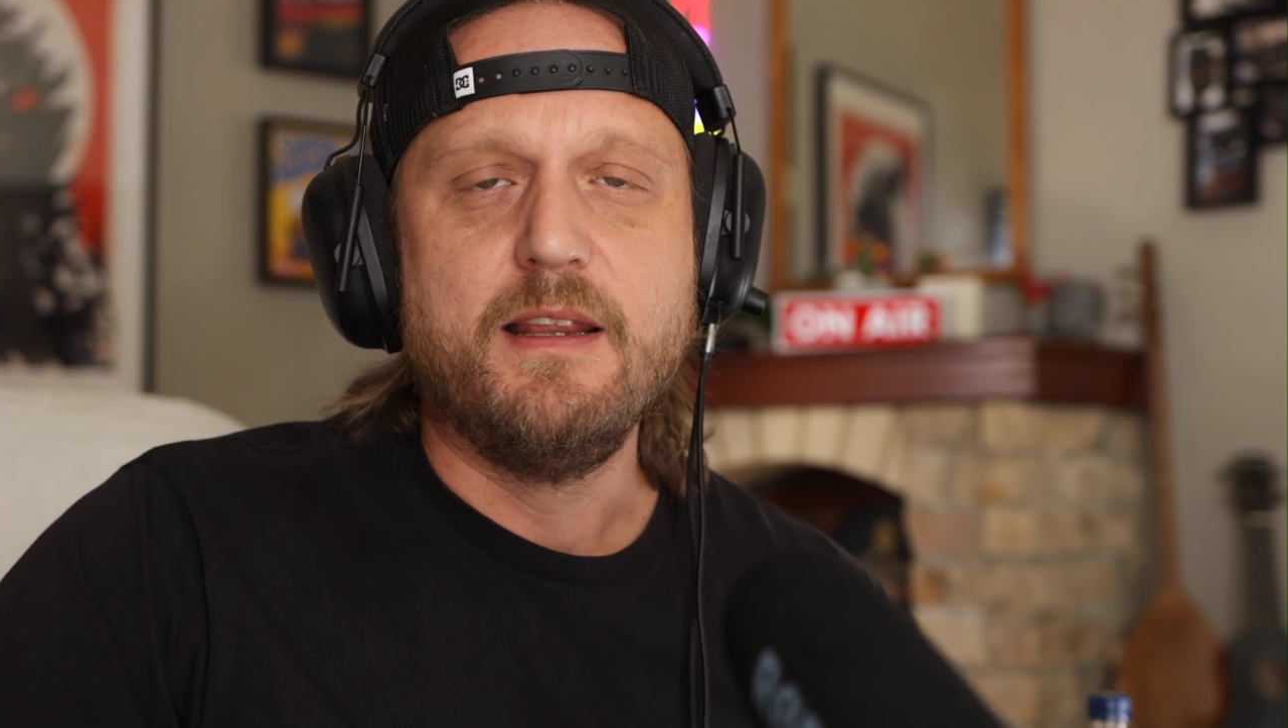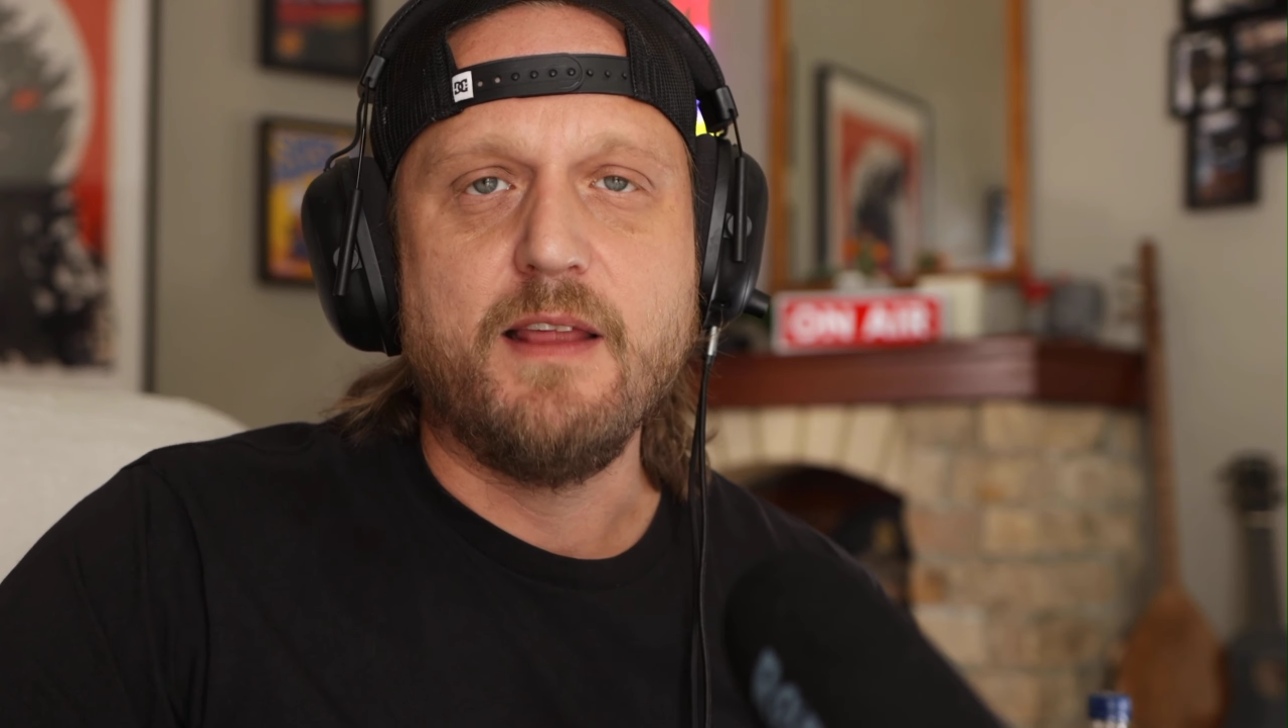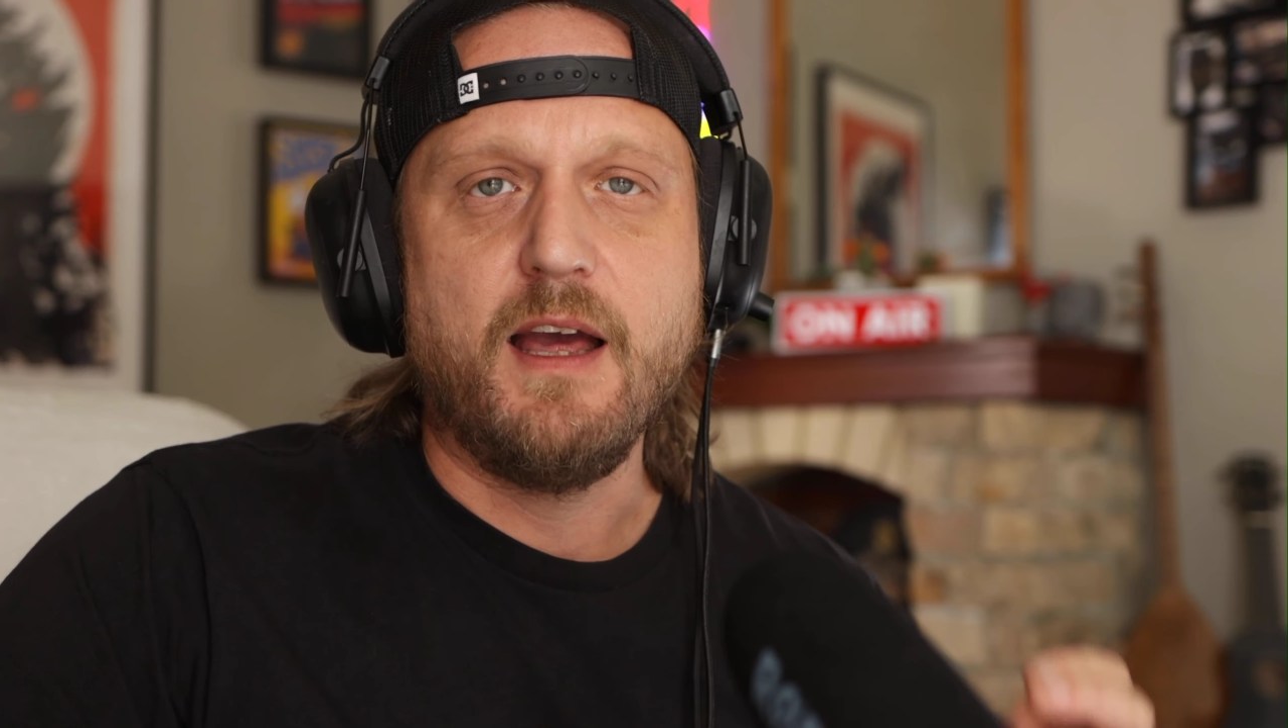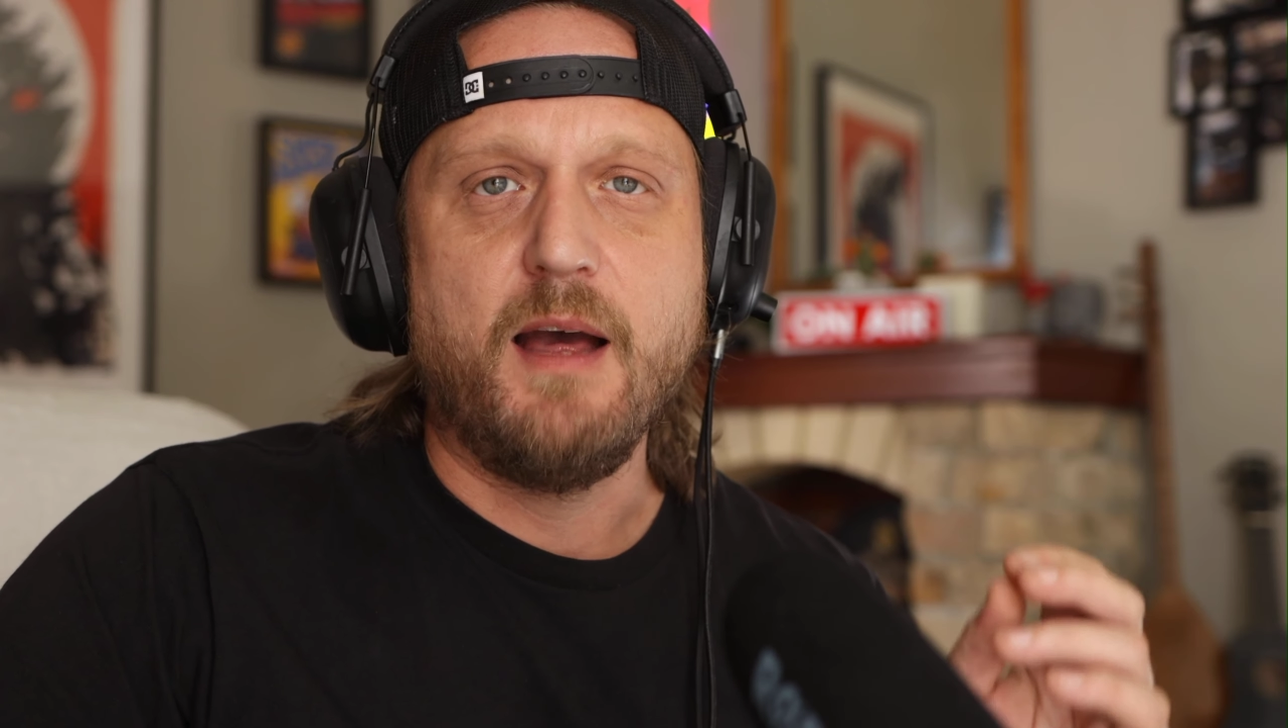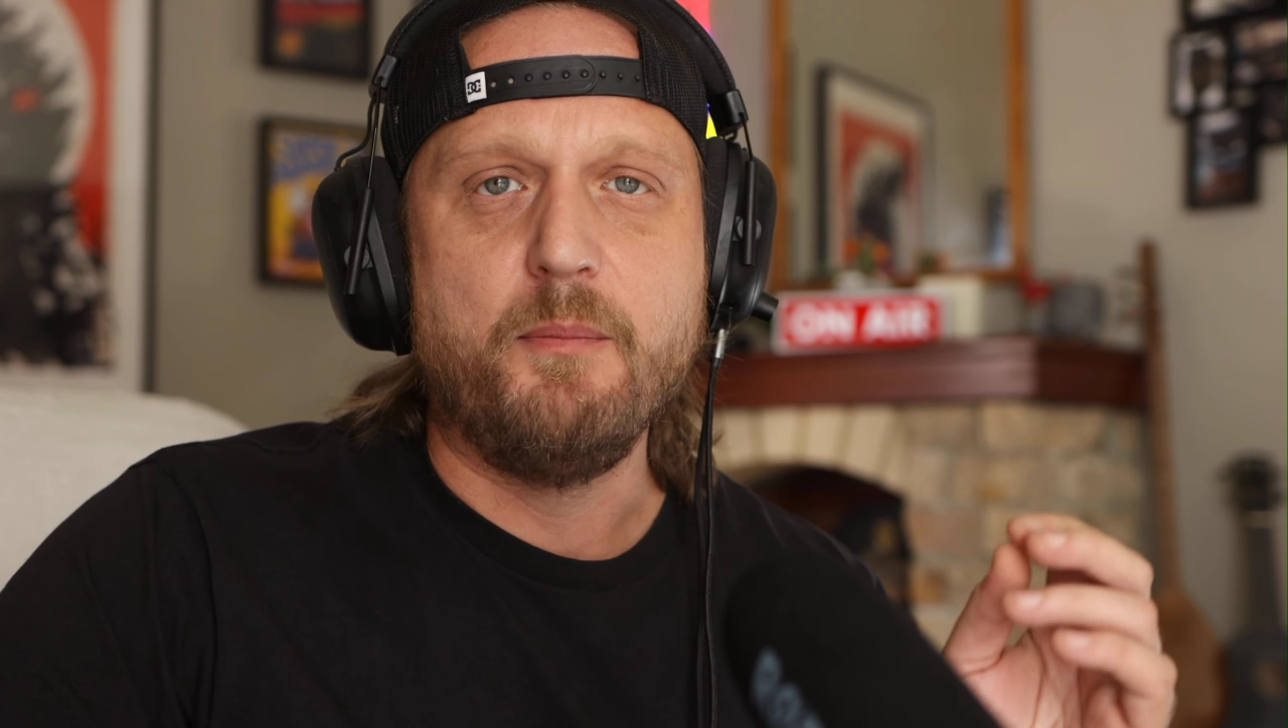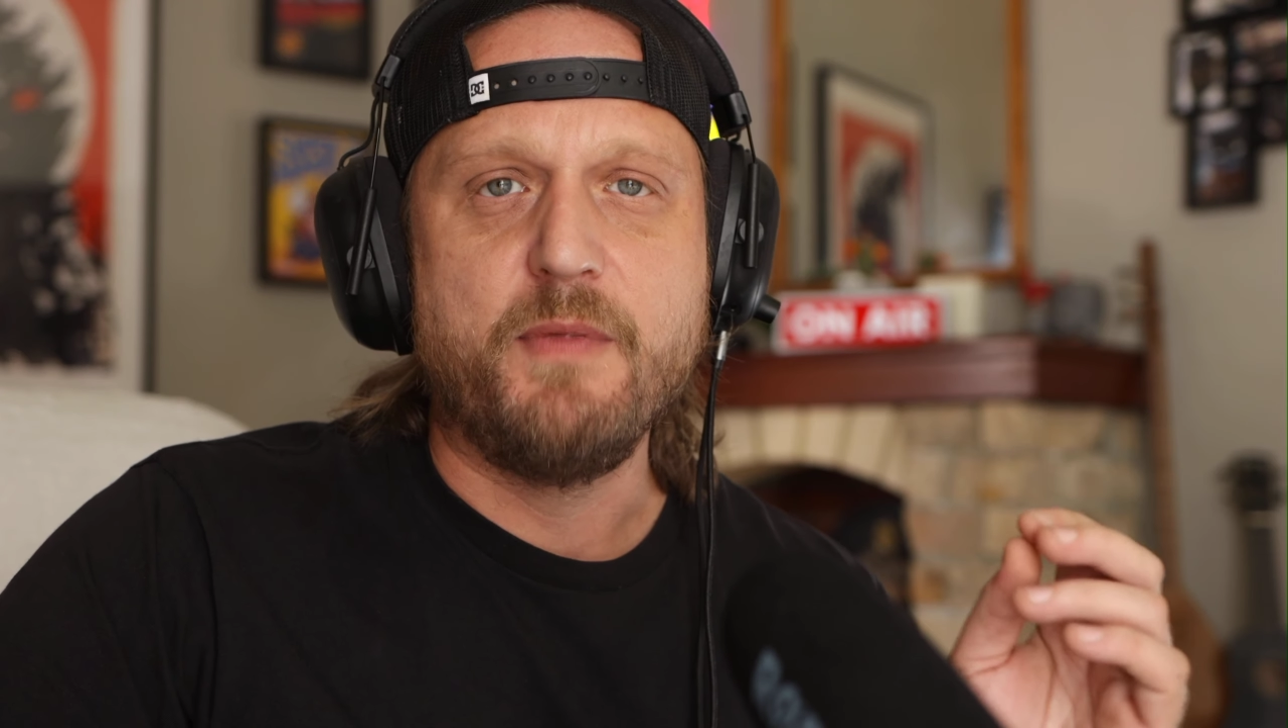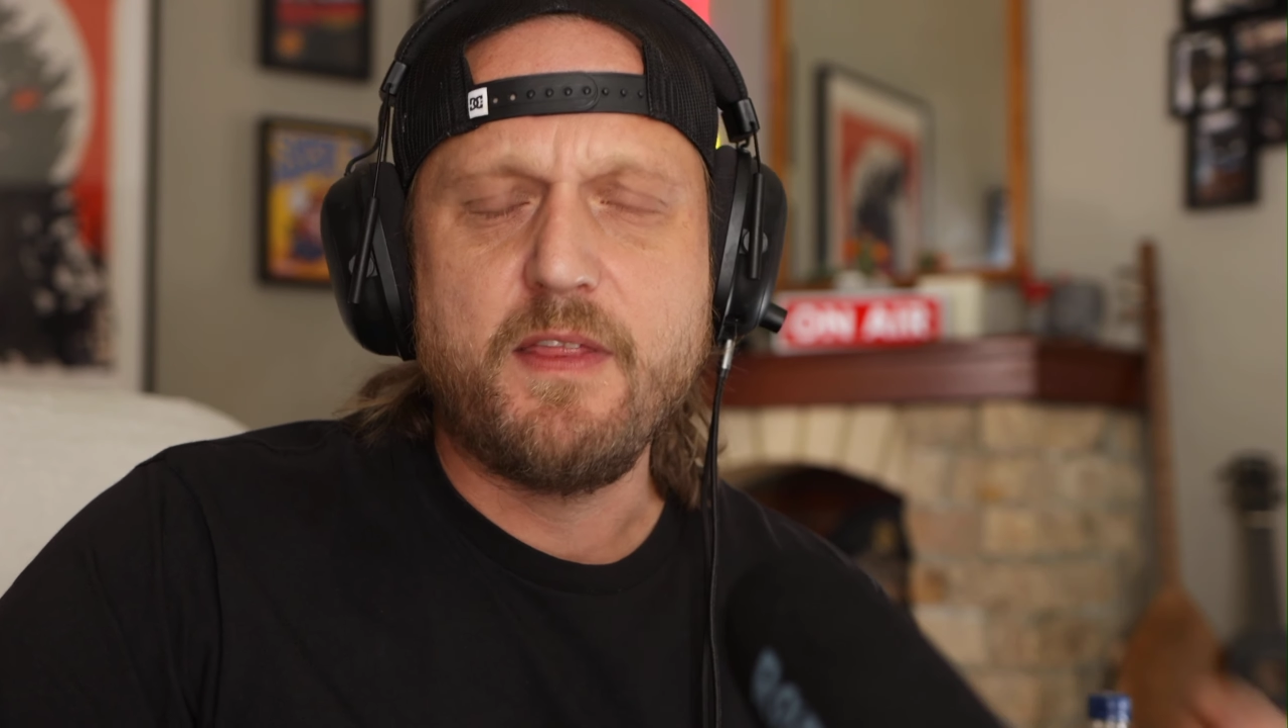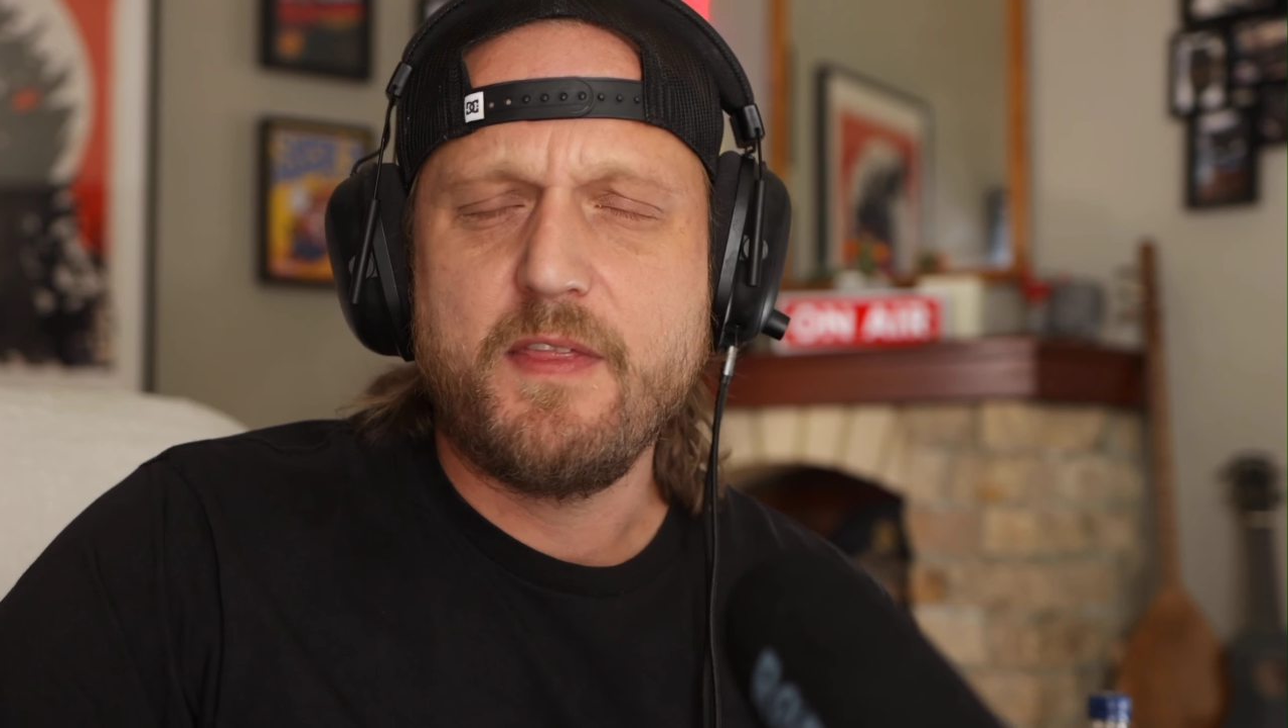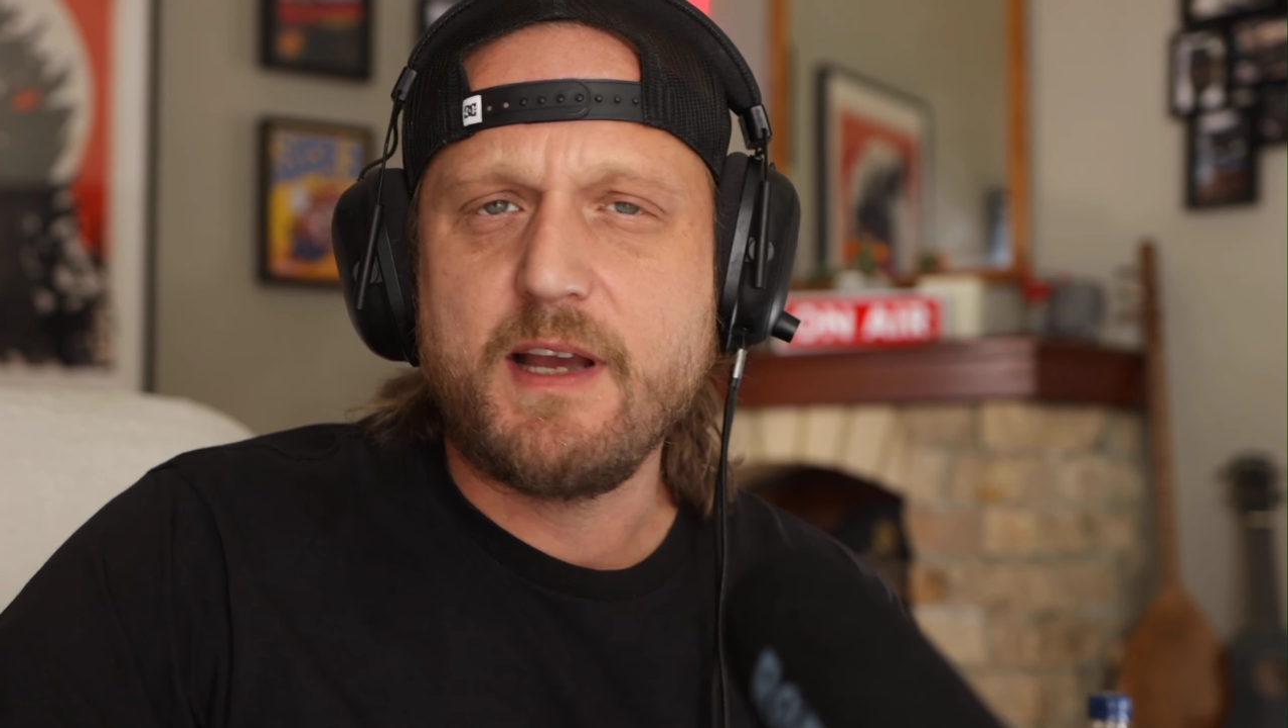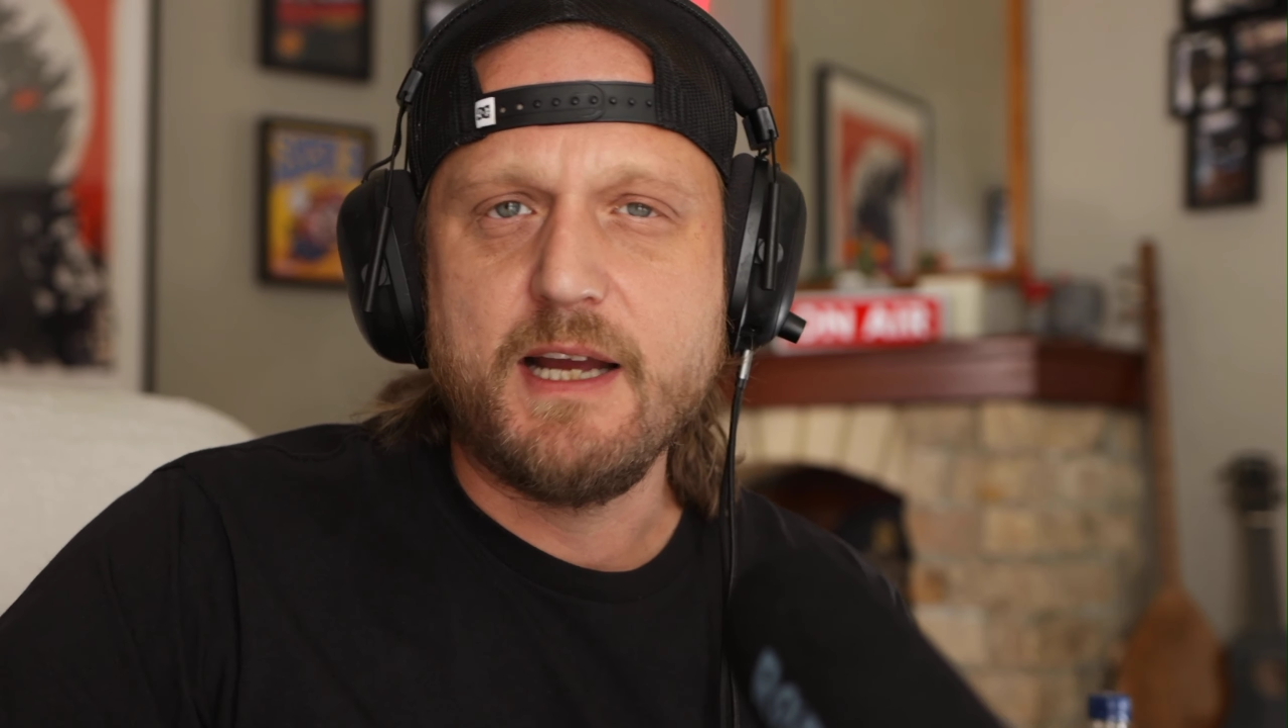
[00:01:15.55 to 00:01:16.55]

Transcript: the other thing